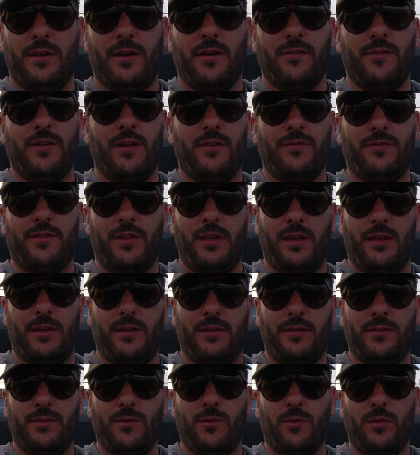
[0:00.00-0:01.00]
I've loved it.
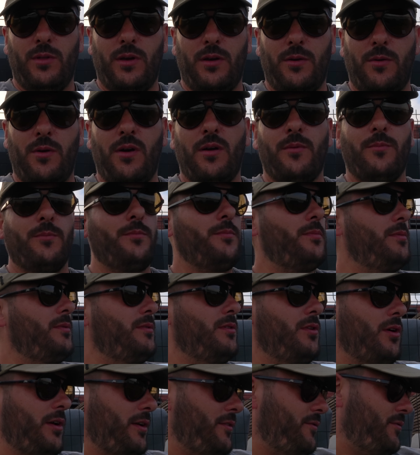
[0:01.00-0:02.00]
Although I'm
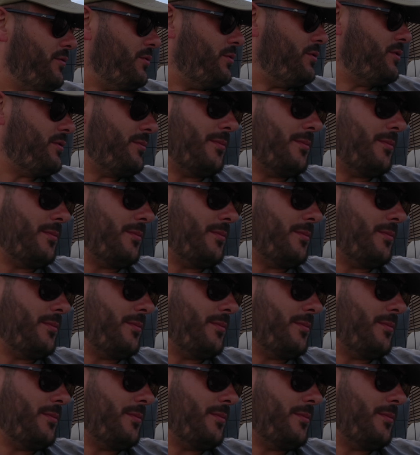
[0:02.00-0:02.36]
looking forward